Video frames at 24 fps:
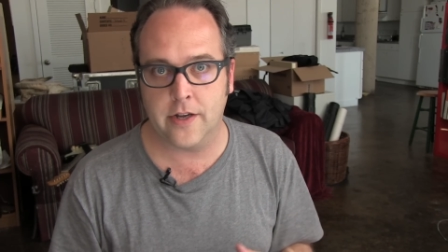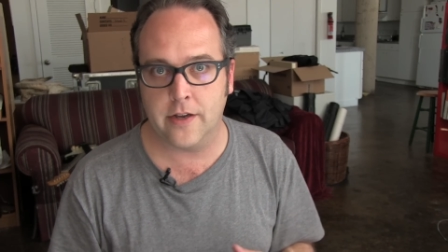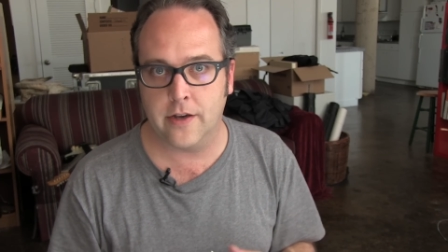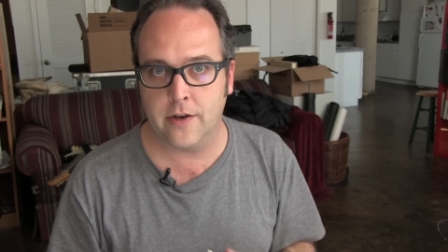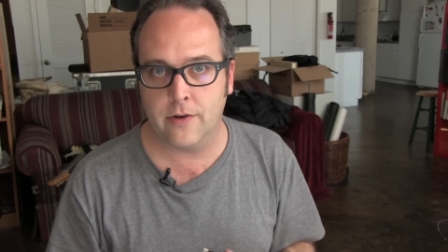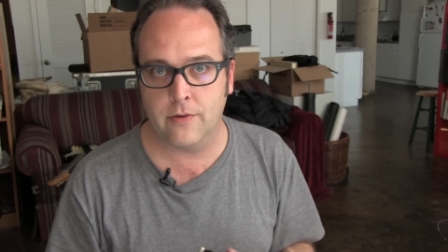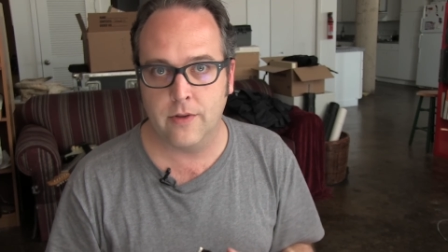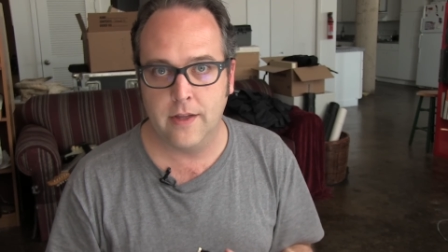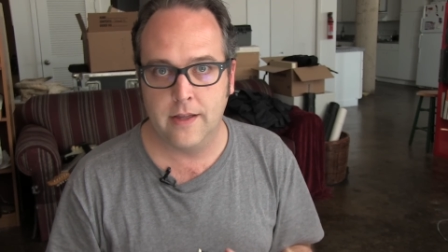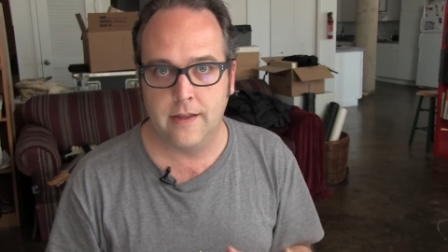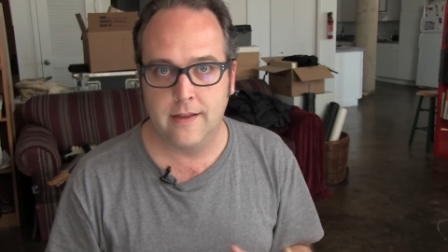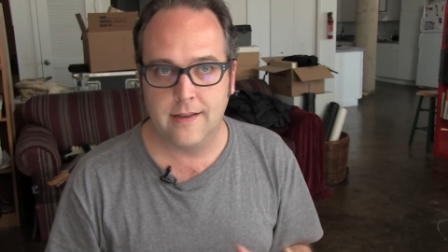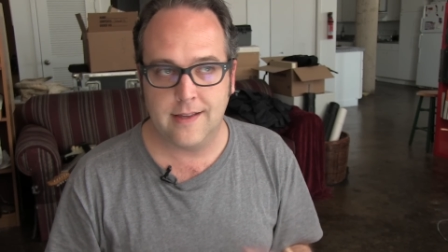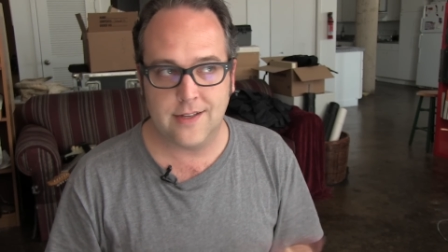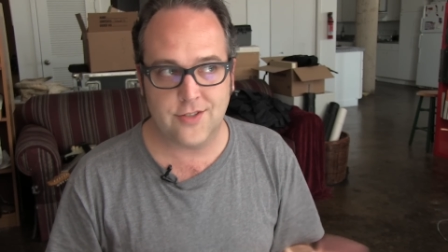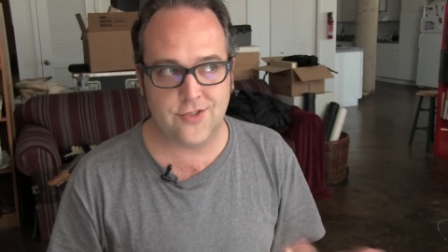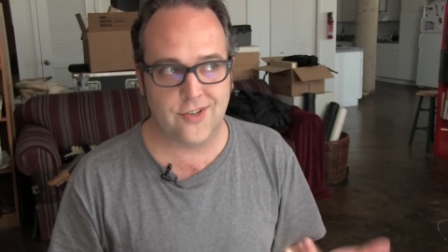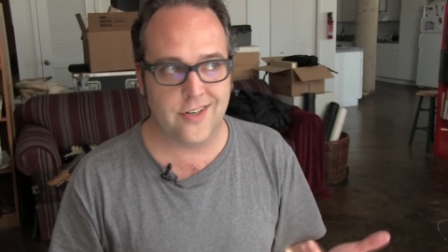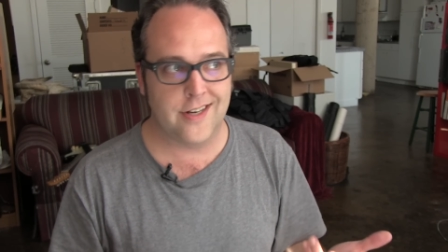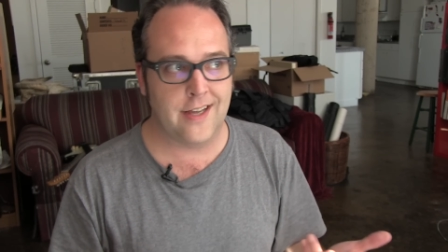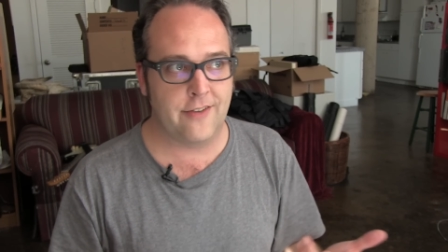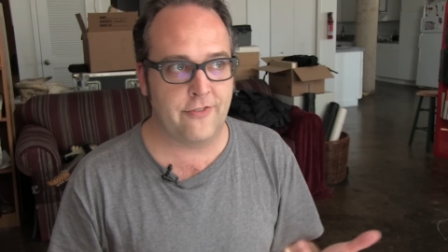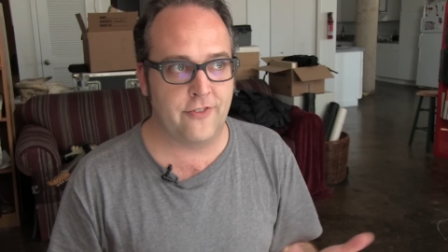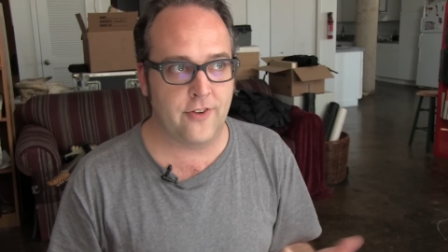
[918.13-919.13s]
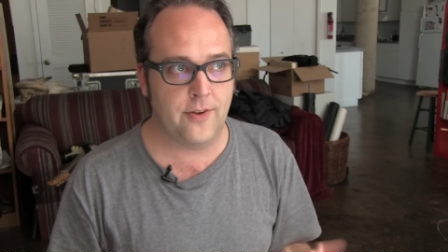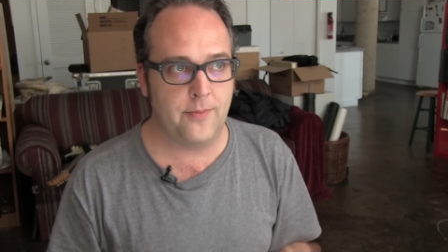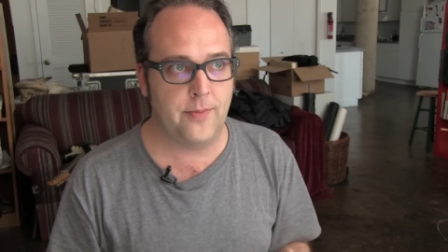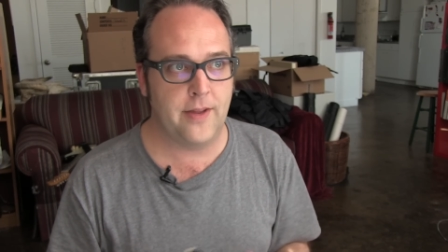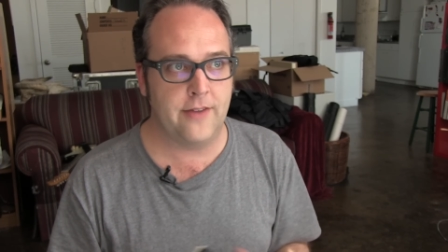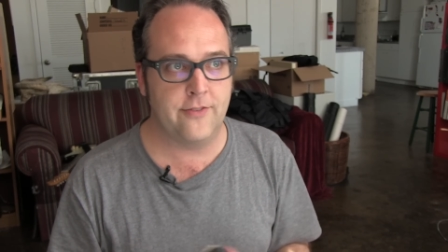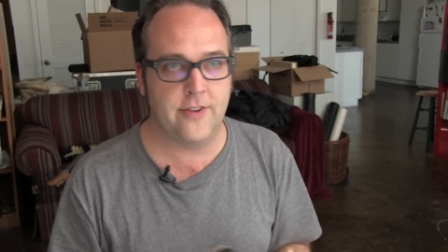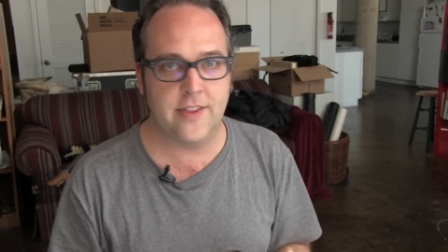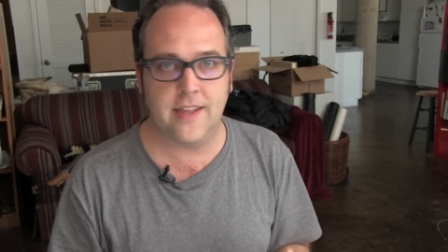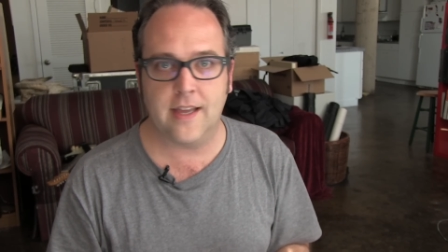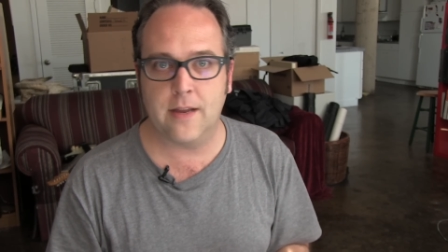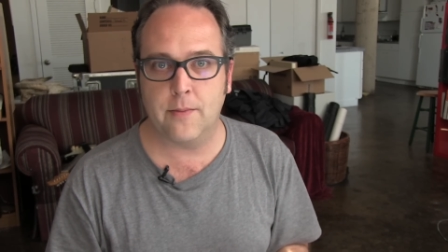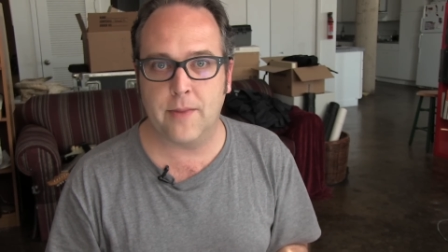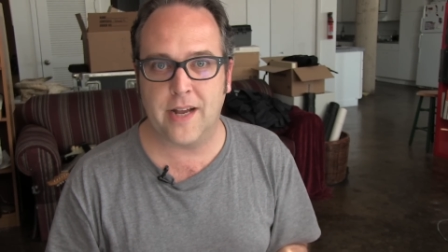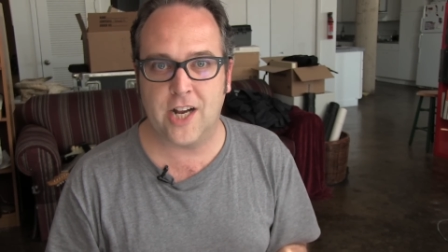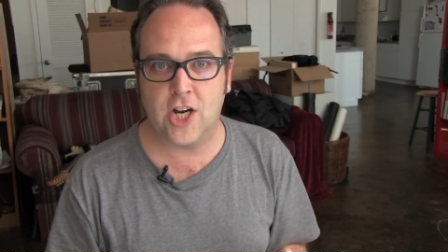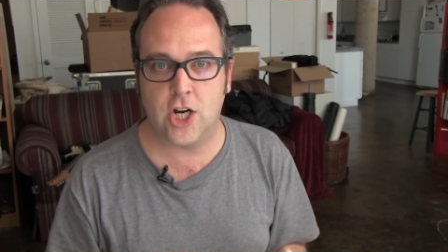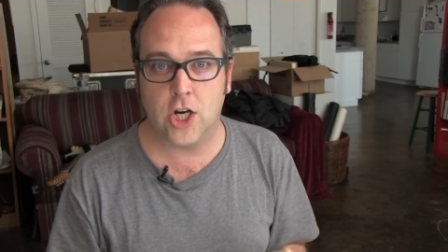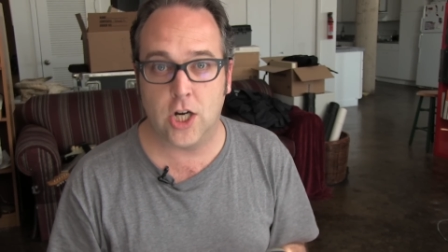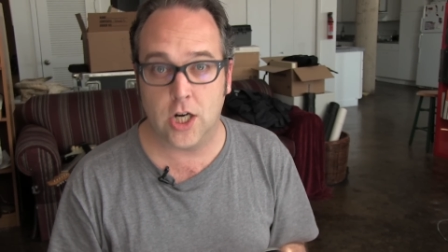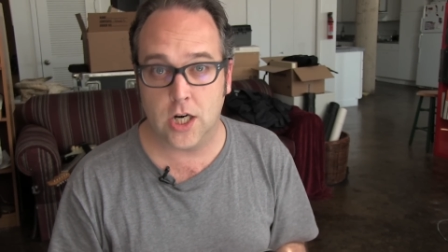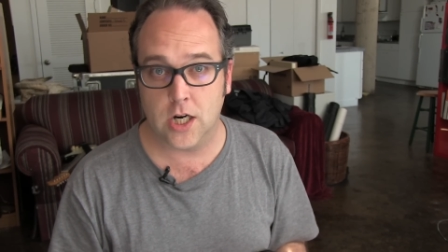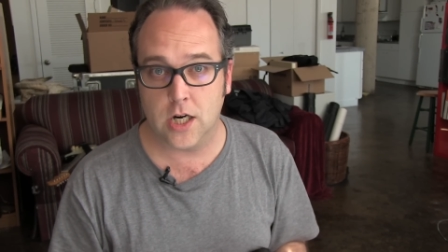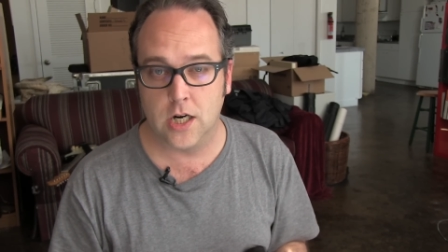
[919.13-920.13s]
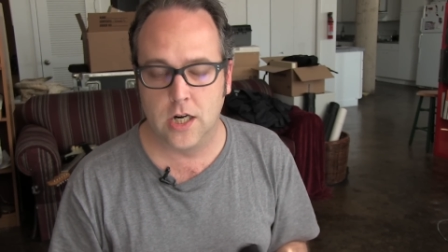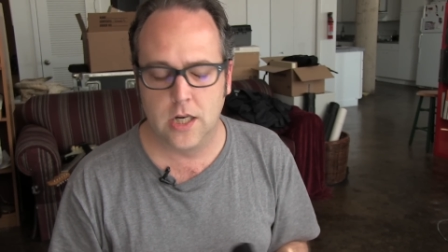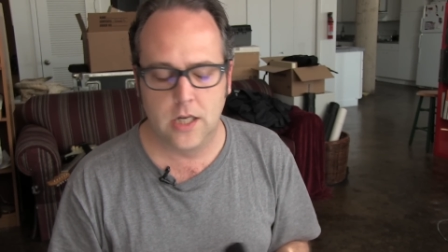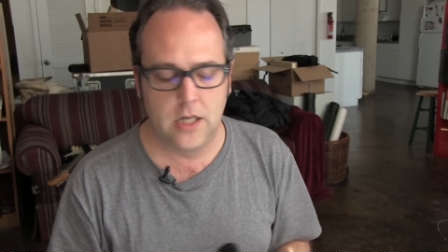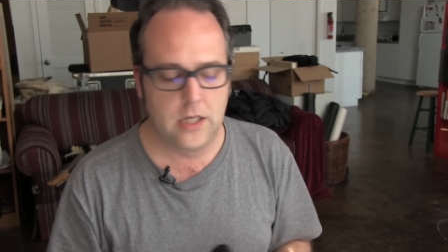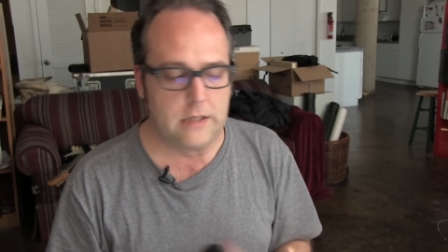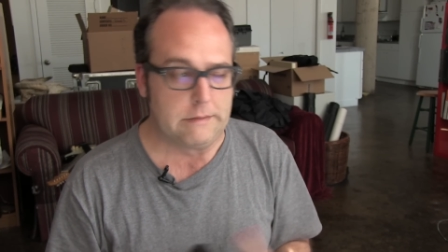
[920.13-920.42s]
go. Yesterday, I filmed everything in my car.